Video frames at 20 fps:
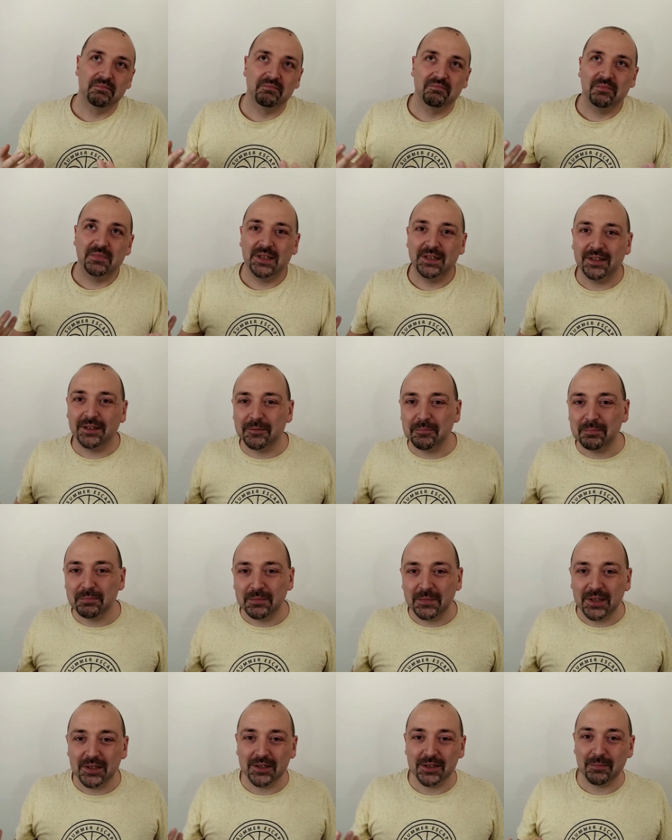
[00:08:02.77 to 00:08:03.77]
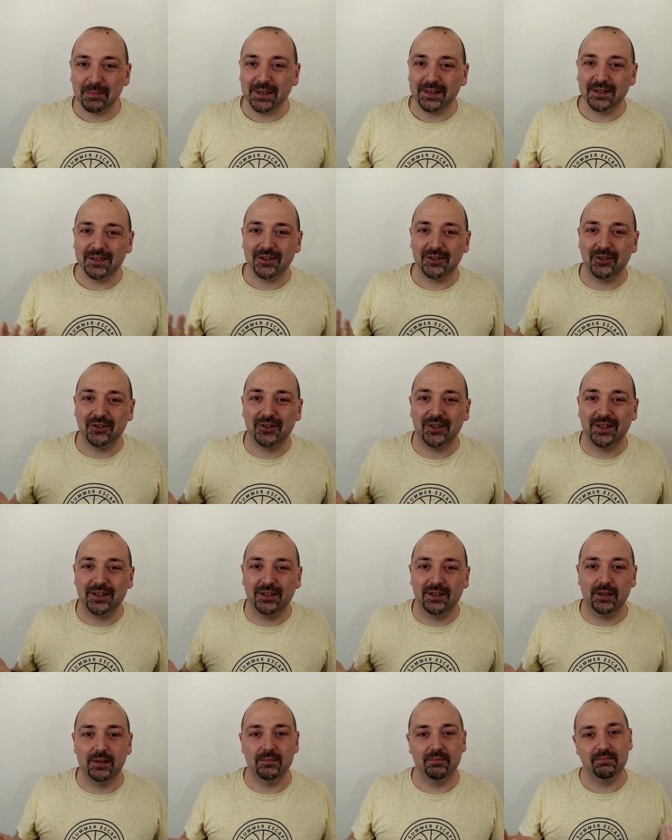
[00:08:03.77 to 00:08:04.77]
Is this a better
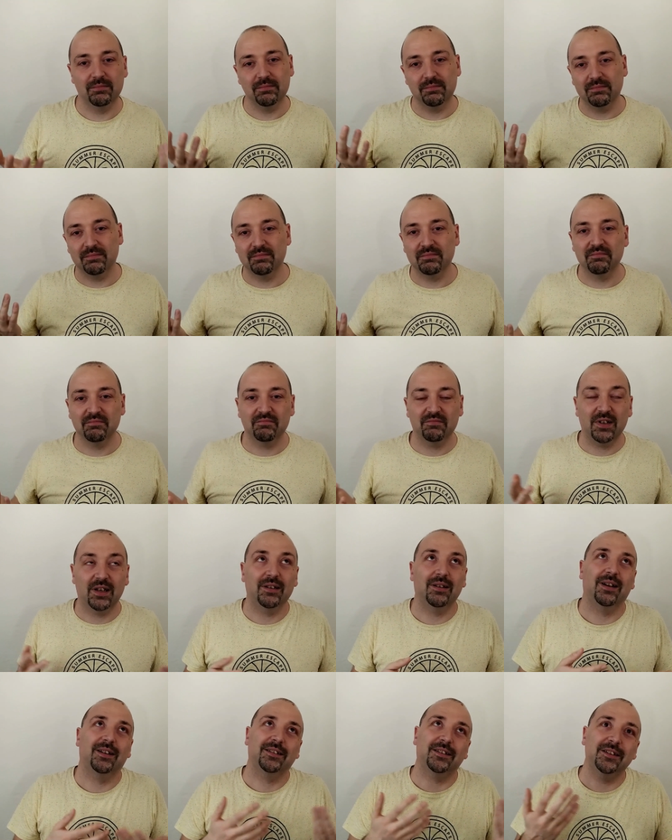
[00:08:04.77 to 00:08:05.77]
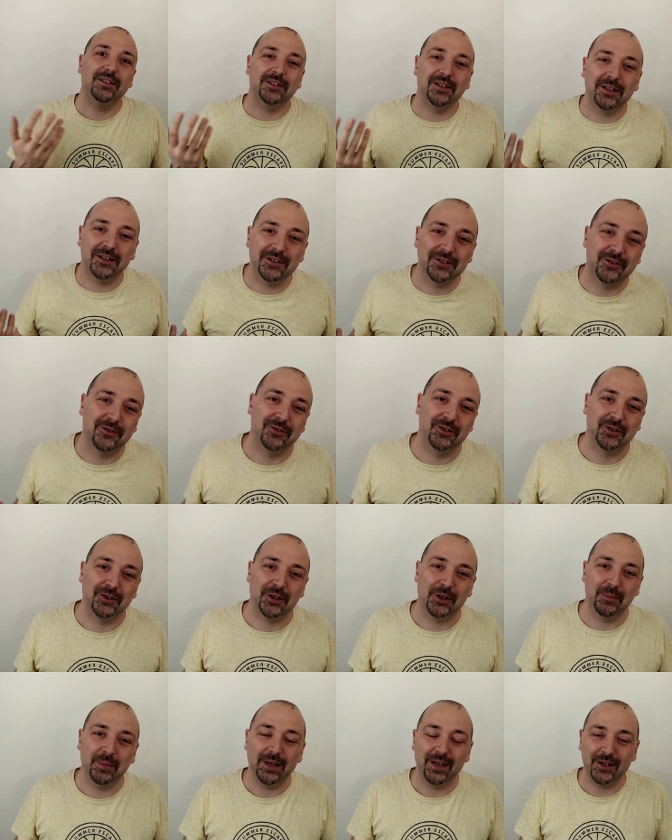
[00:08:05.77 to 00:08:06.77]
society? Well, at least there is no
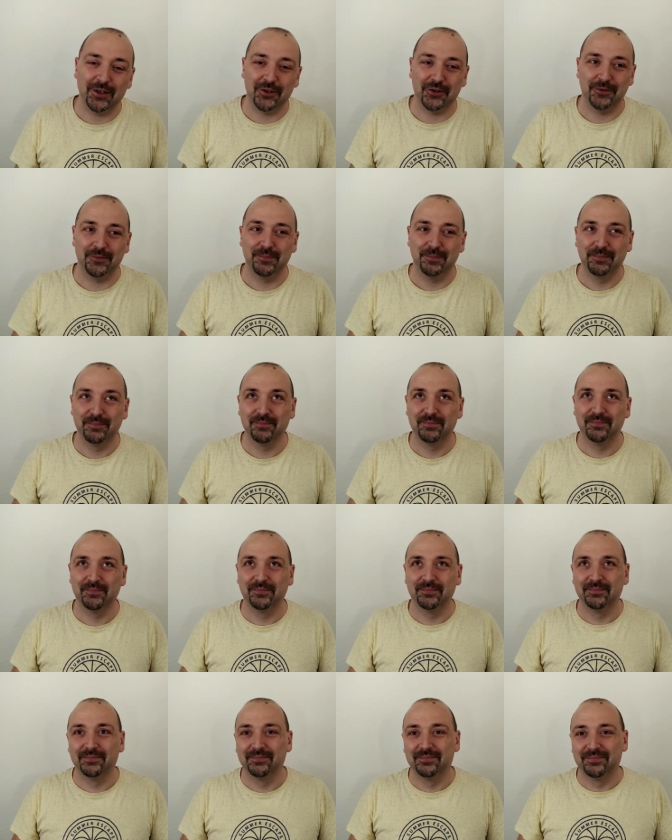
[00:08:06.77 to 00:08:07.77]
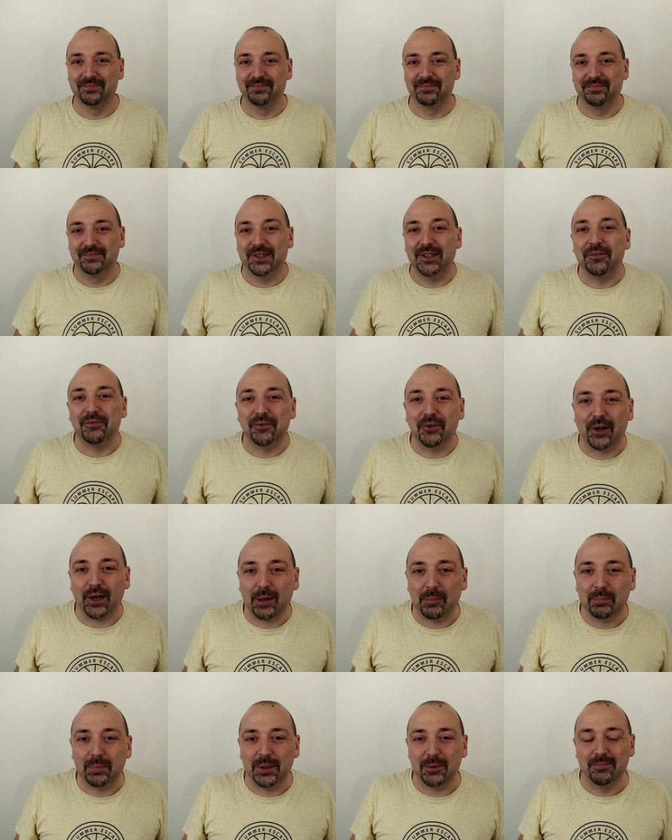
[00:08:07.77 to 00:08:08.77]
discrimination, if you are
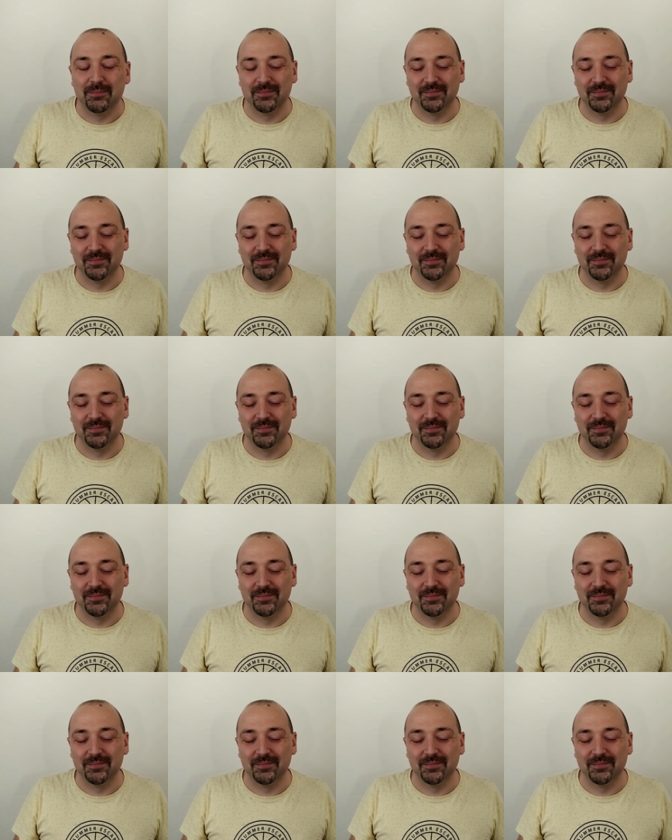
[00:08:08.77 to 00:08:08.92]
happy.